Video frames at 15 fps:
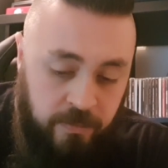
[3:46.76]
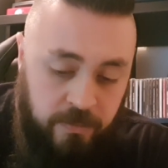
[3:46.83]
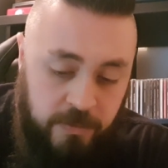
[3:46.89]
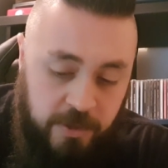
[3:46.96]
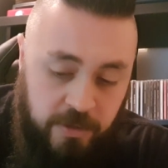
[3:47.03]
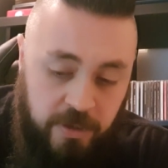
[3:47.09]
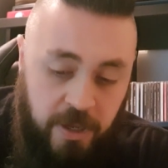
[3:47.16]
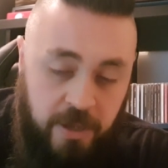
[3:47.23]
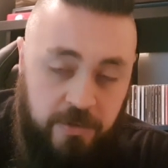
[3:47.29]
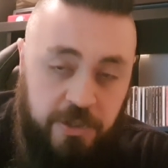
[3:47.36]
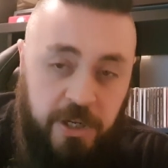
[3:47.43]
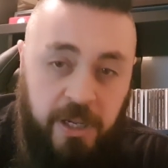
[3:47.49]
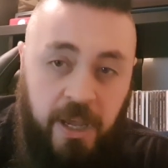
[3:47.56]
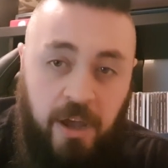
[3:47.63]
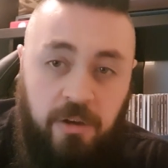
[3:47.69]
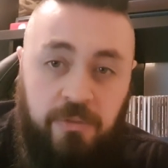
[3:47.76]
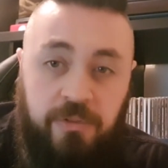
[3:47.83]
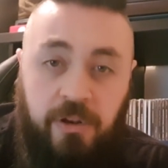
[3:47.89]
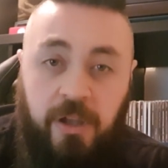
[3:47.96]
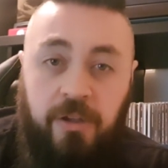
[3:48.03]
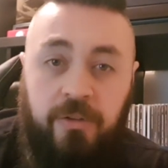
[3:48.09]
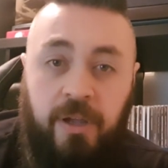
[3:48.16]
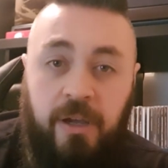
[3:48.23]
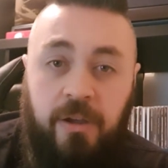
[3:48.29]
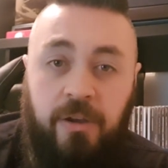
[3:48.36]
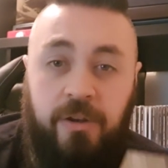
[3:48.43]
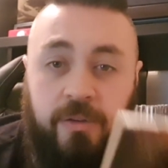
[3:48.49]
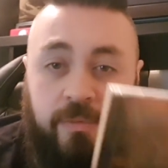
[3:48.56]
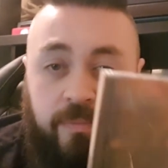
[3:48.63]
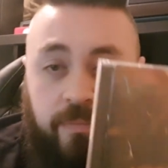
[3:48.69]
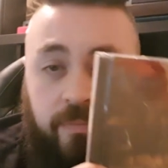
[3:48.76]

So yeah, check it out if you like all that kind of,